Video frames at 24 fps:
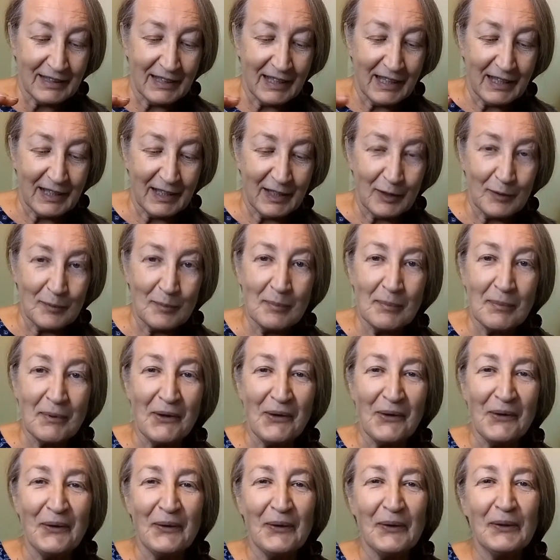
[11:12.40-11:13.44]
like a
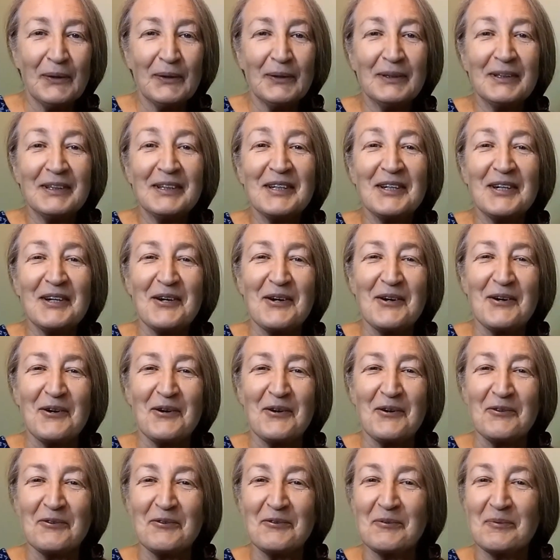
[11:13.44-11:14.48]
bowl
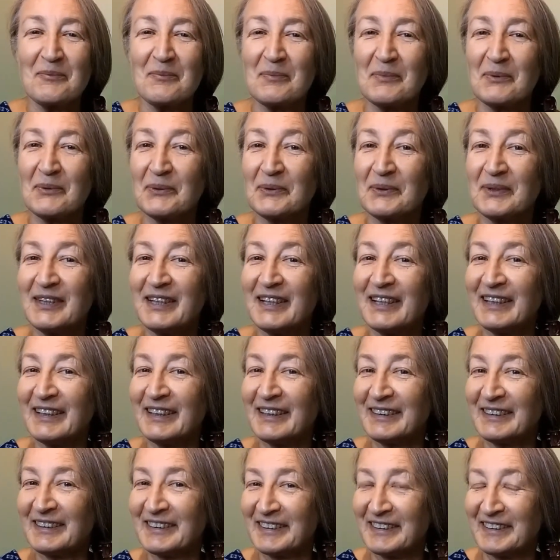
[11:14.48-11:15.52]
of
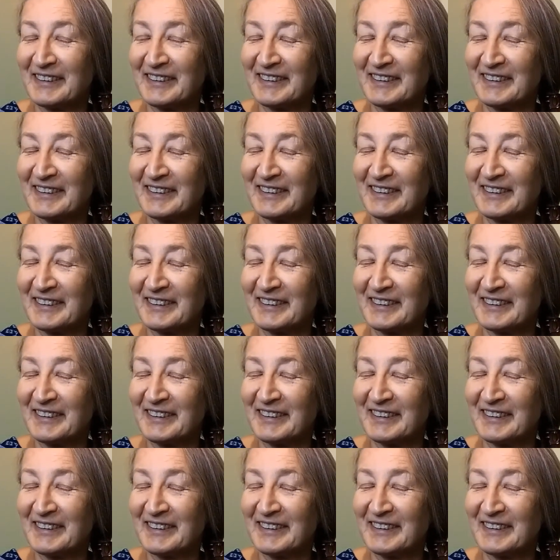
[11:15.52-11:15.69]
Buddha.